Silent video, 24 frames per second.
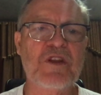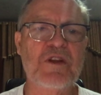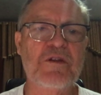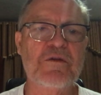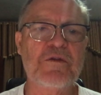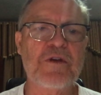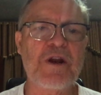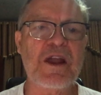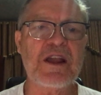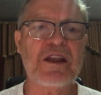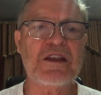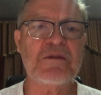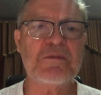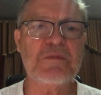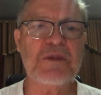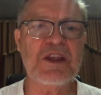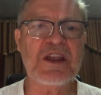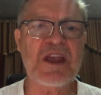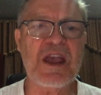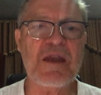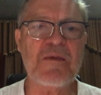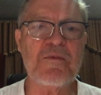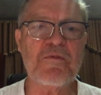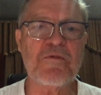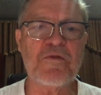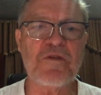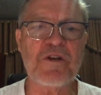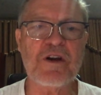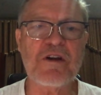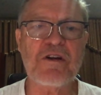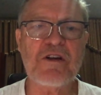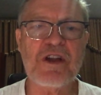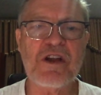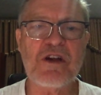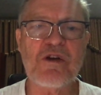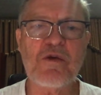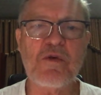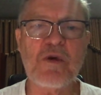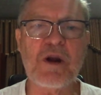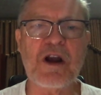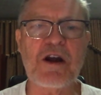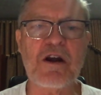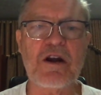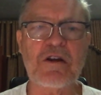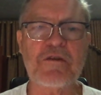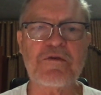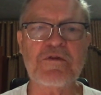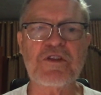Frank became very
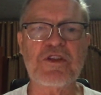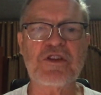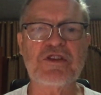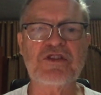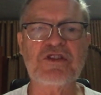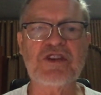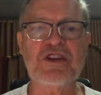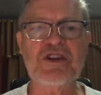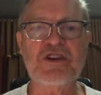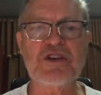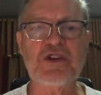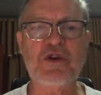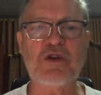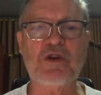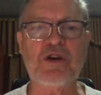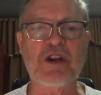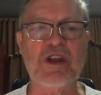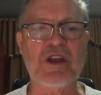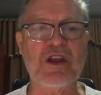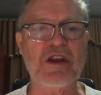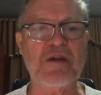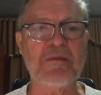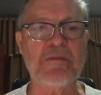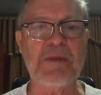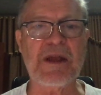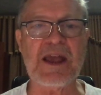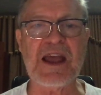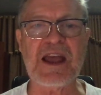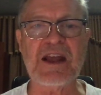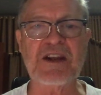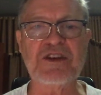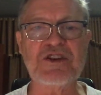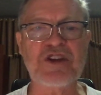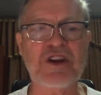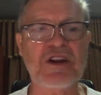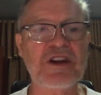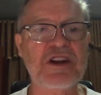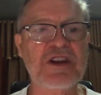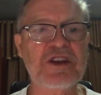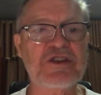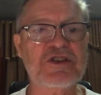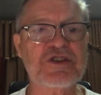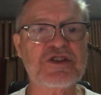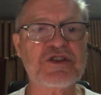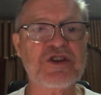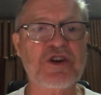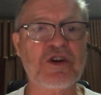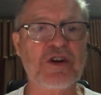aware of the Centurion badge on his
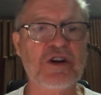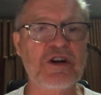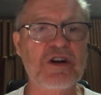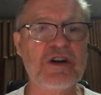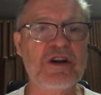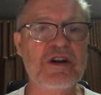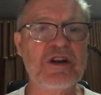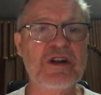shirt